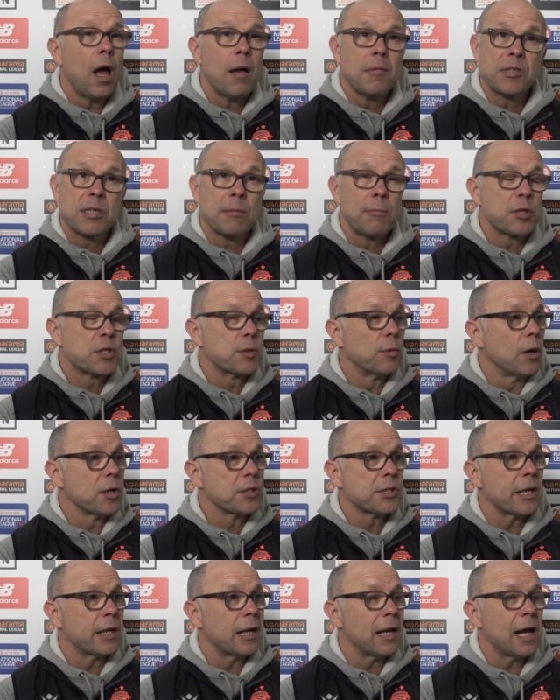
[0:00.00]
Similar to what
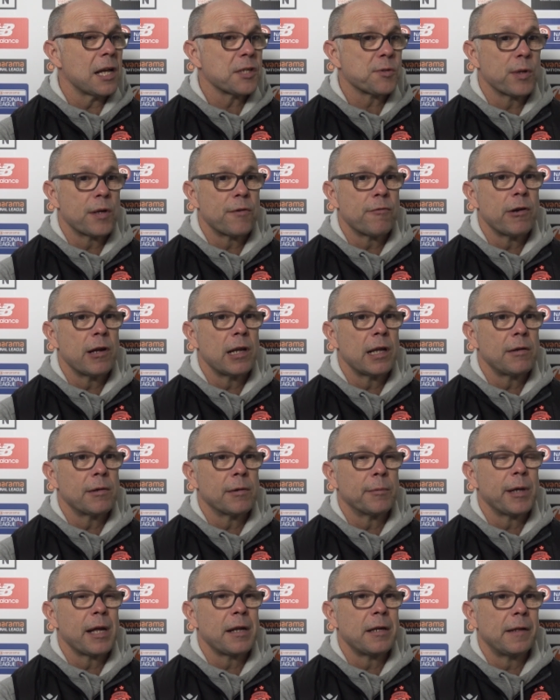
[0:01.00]
I said last week, really.
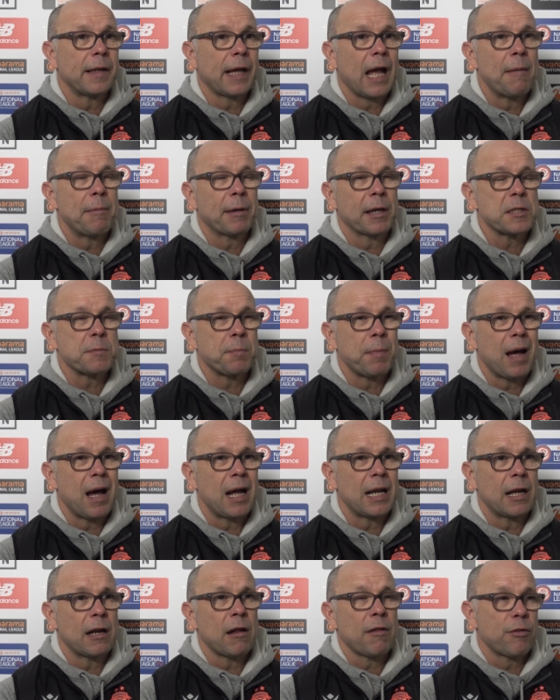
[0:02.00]
We ended the game against
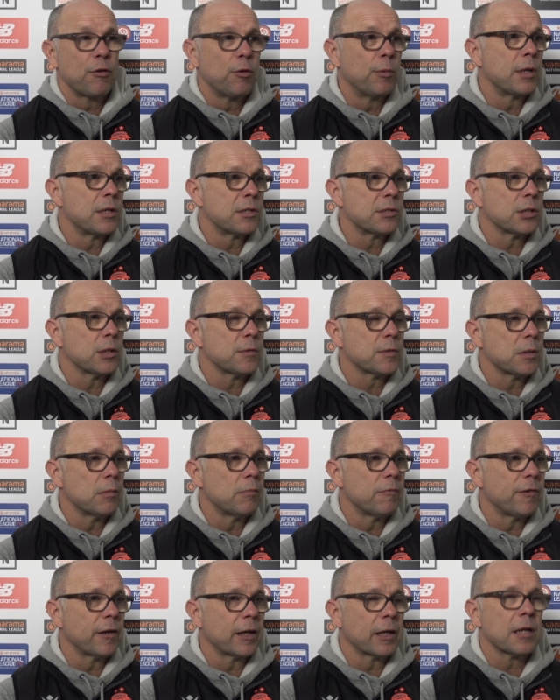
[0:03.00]
Barnet, and I thought we deserved
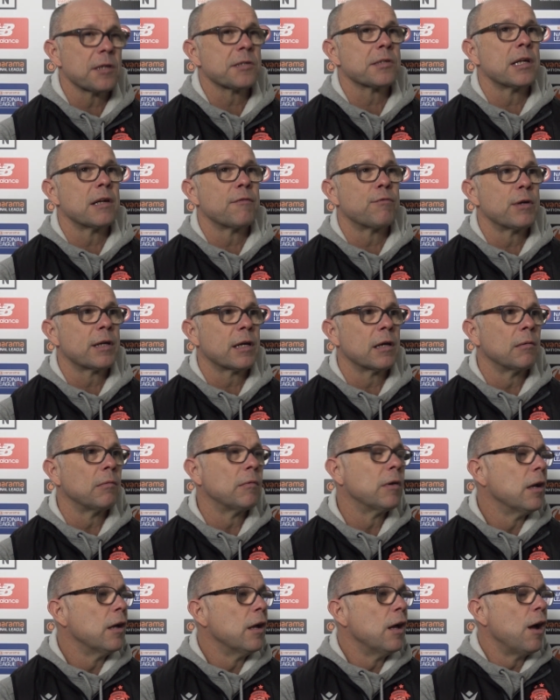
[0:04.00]
something. And I said if we
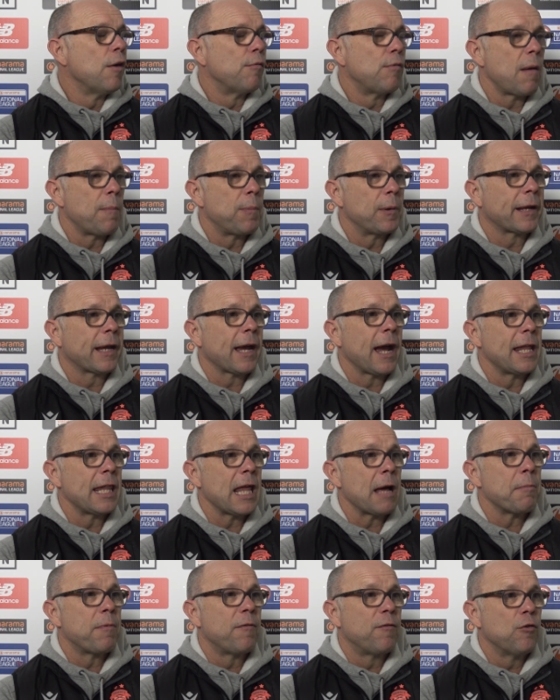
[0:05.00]
can replicate
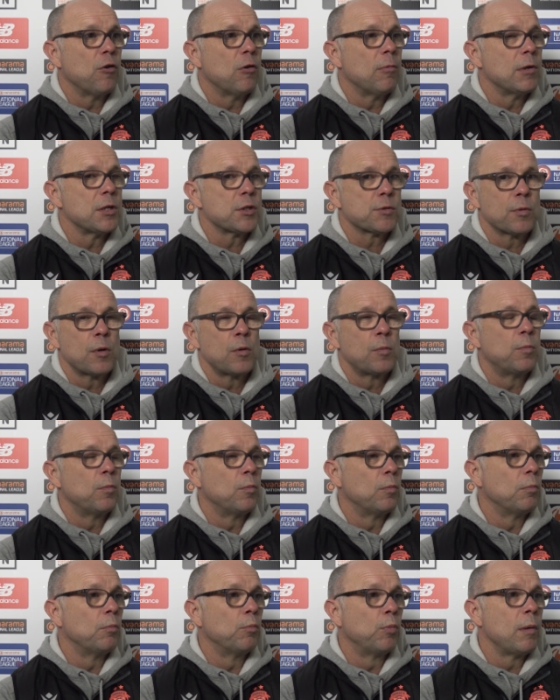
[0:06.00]
that performance, we'll
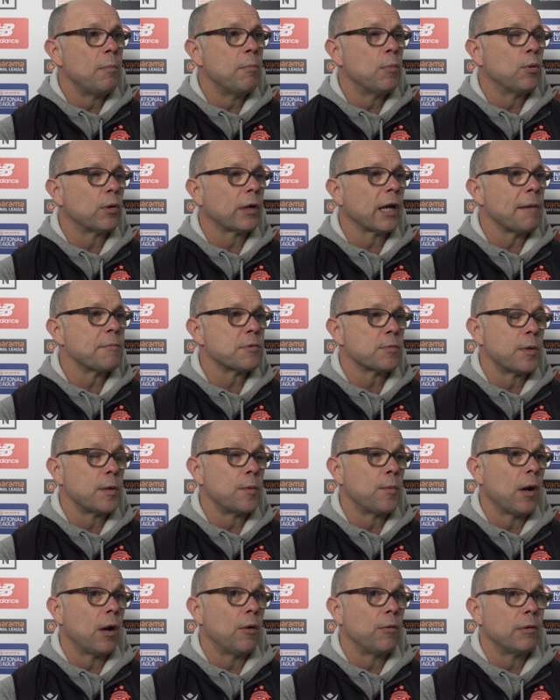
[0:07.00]
win more games than we
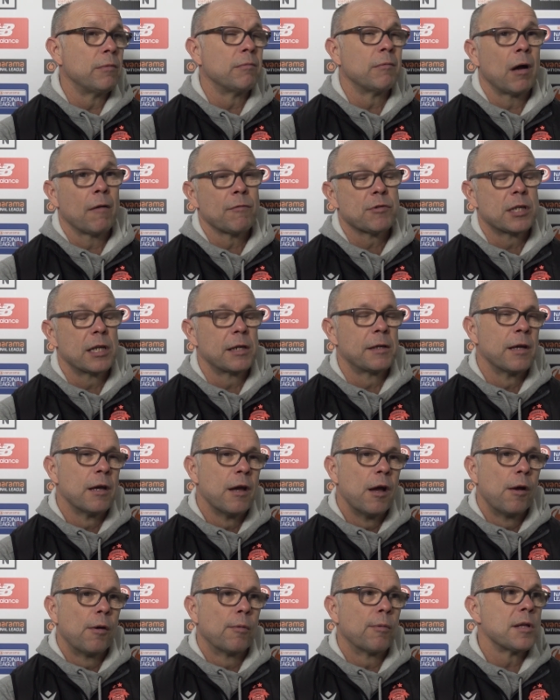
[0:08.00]
won't. And obviously
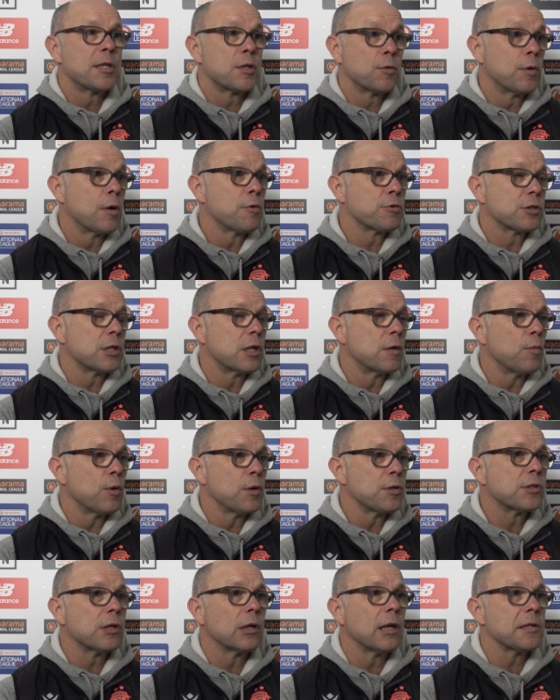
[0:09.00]
we went to Wilson and
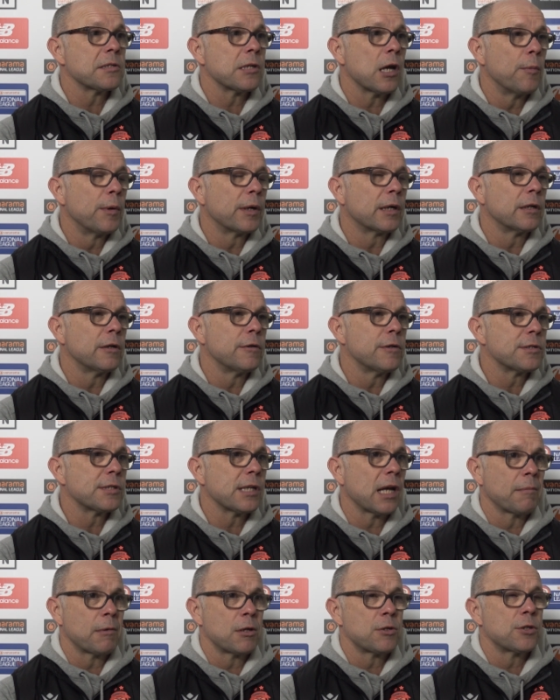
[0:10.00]
won, so let's hope we can do the
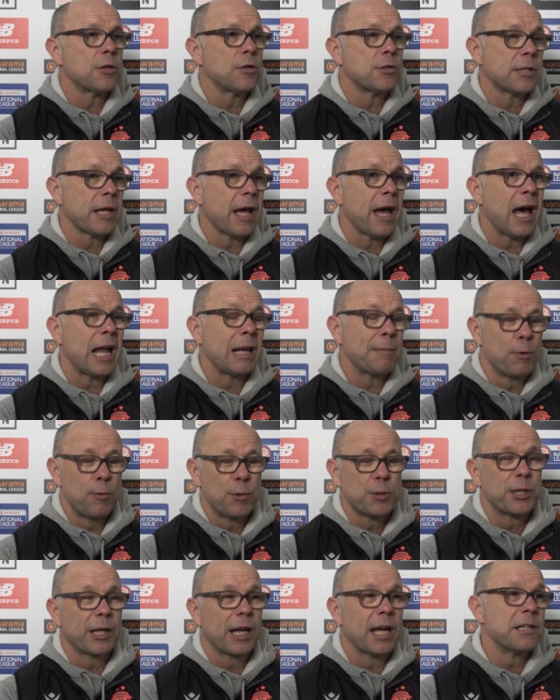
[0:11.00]
same at Tuesday at Hartlepool,
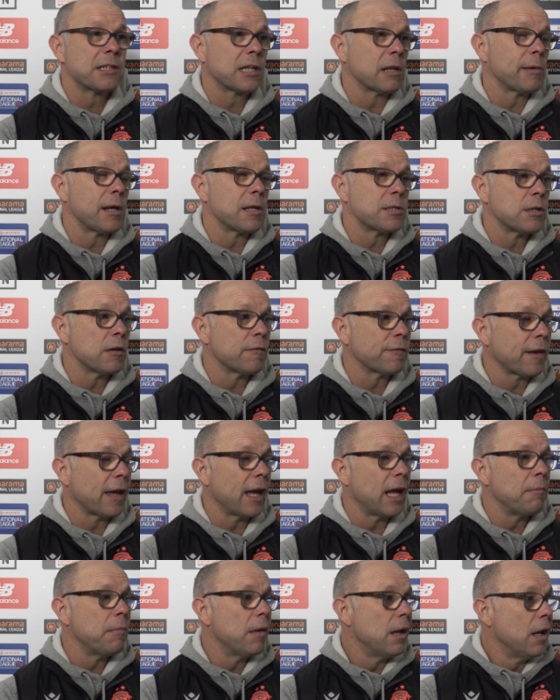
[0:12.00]
which again is going to be a tough
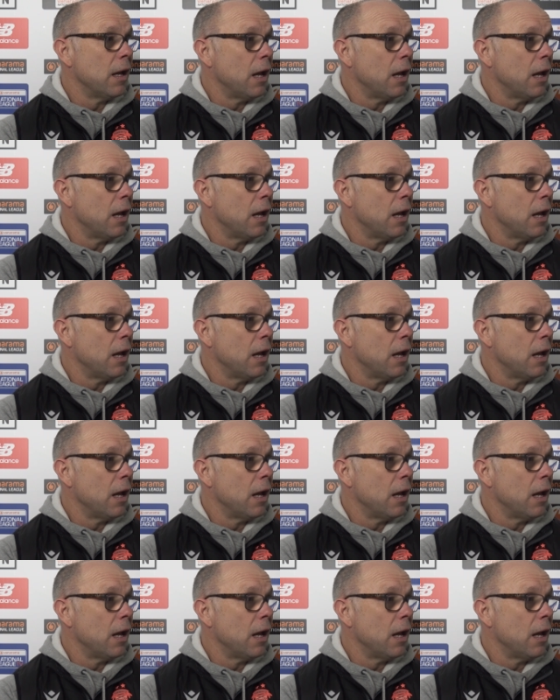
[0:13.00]
game.